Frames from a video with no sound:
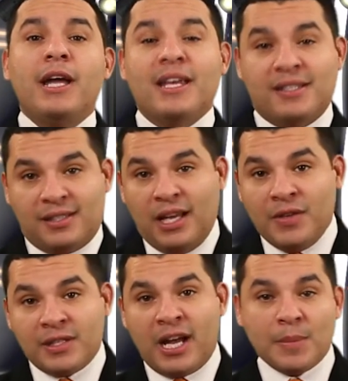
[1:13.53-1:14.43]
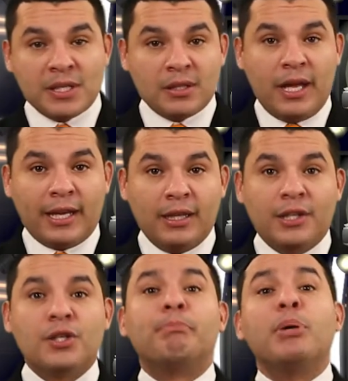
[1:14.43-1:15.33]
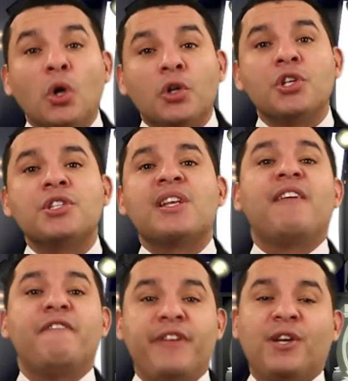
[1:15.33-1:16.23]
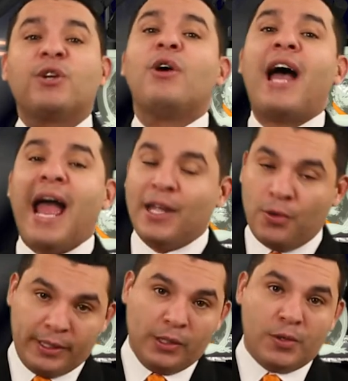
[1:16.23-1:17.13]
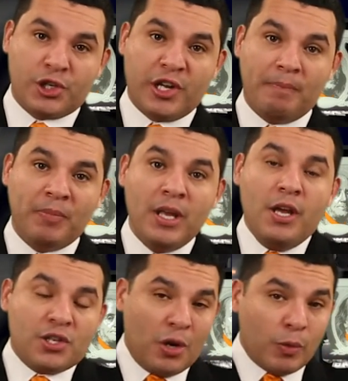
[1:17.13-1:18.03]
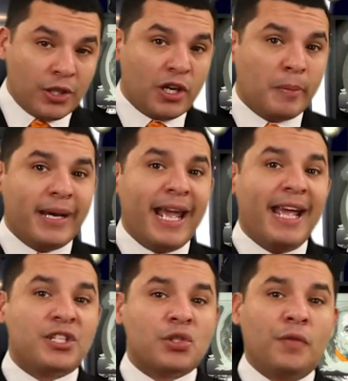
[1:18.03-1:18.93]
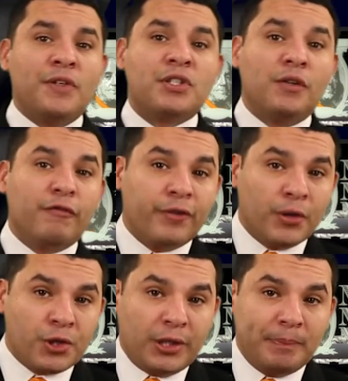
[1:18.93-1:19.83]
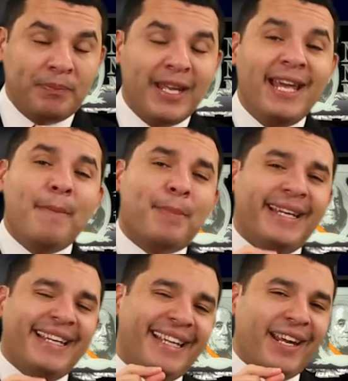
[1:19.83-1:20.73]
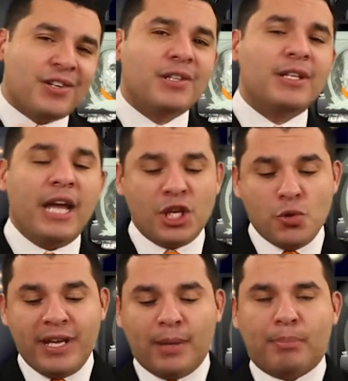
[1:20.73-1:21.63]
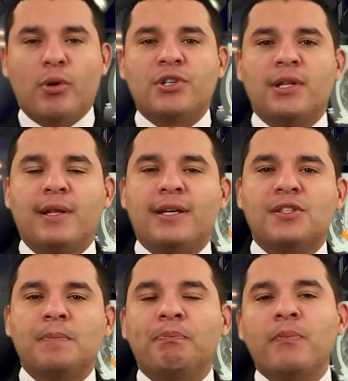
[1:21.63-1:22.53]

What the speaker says: is 7 times as likely to purchase a vehicle at your dealership. So I want to talk about a service conversion, but here's a unique approach to this.